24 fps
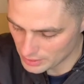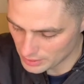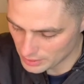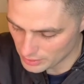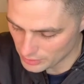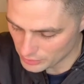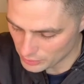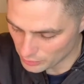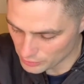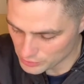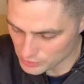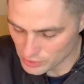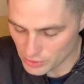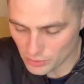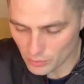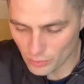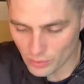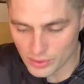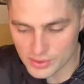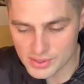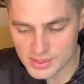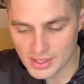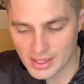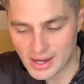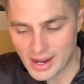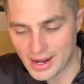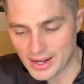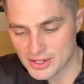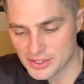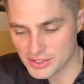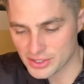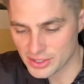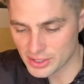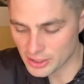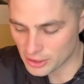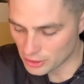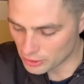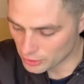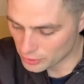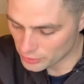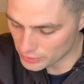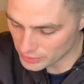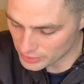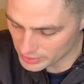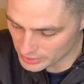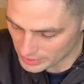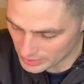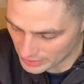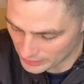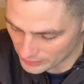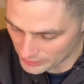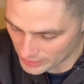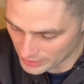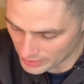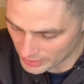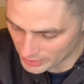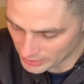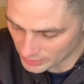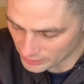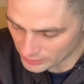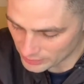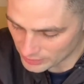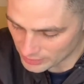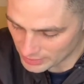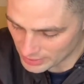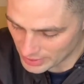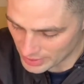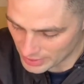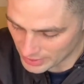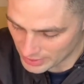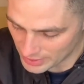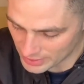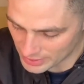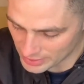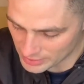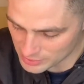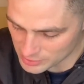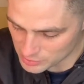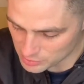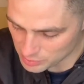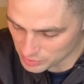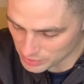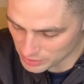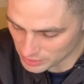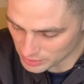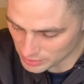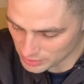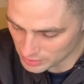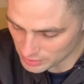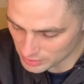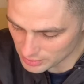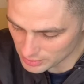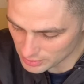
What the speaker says: Those are the ones that actually include it. And then the NASB